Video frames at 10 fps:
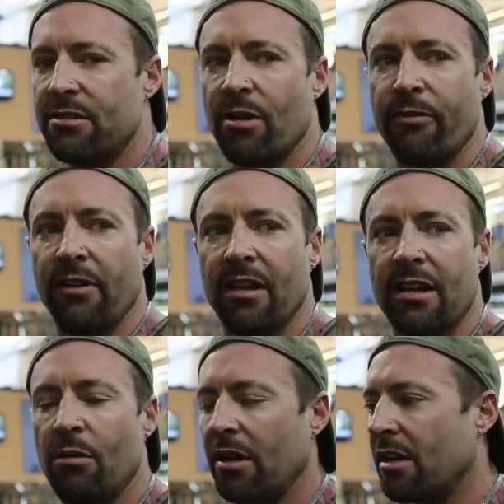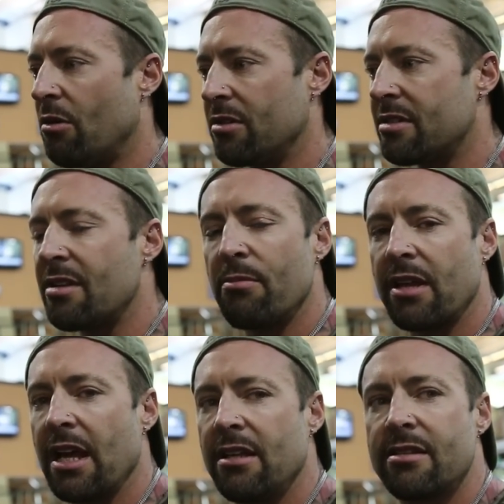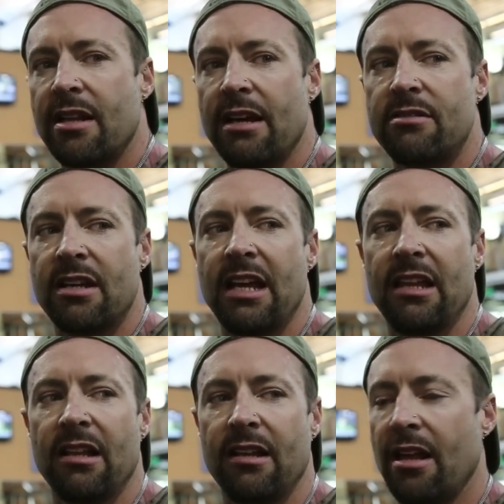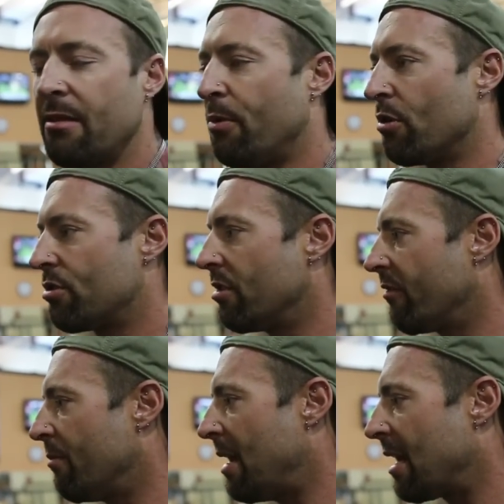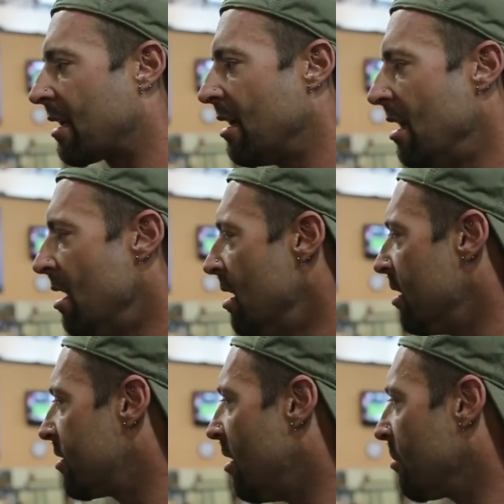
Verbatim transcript: So I feel like I want to go on to something else now to hit another portion of the back. So